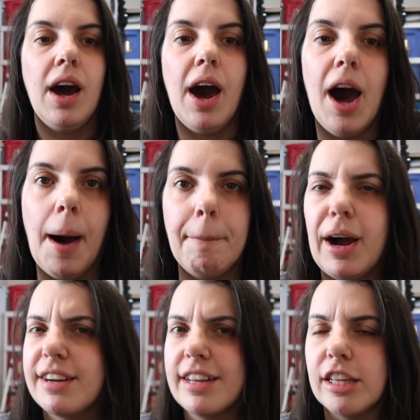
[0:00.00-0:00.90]

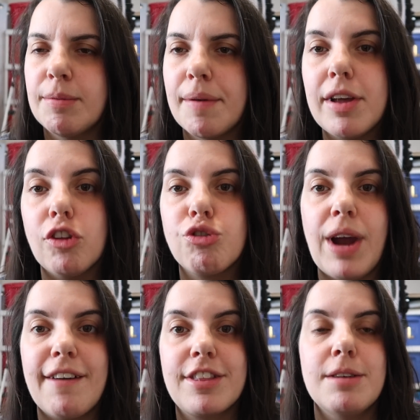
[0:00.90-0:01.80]
Ideally, maybe I'll
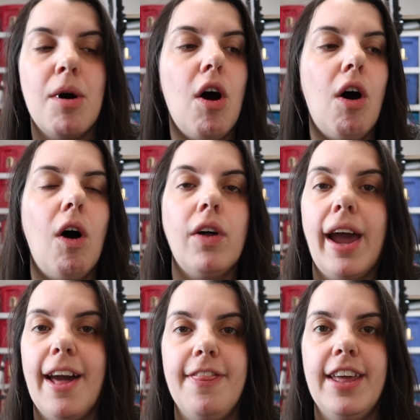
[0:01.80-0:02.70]
draft them
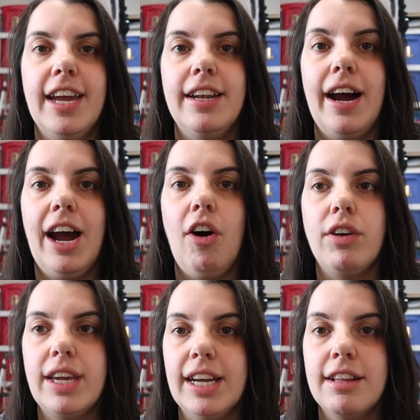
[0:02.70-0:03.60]
all and then
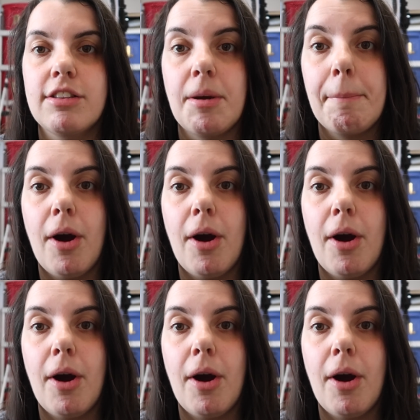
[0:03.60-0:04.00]
I'll get